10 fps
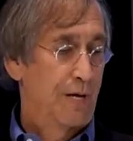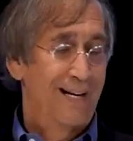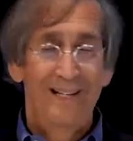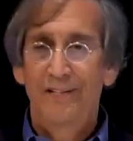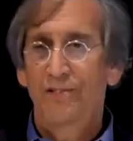
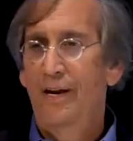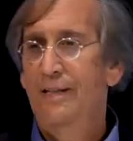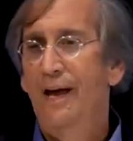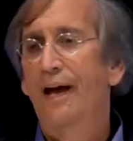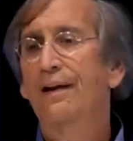I didn't
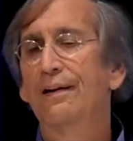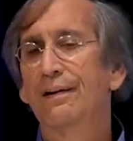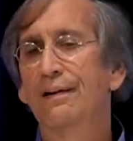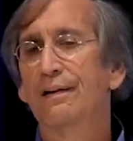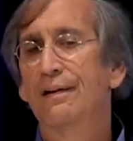say that.
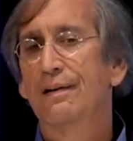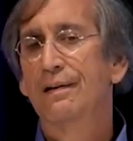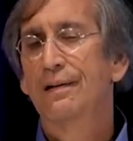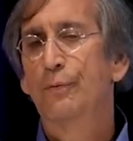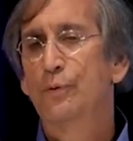
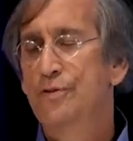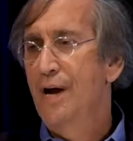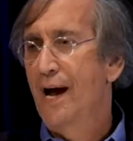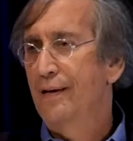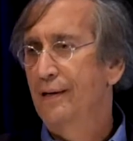It
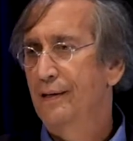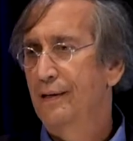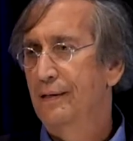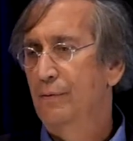not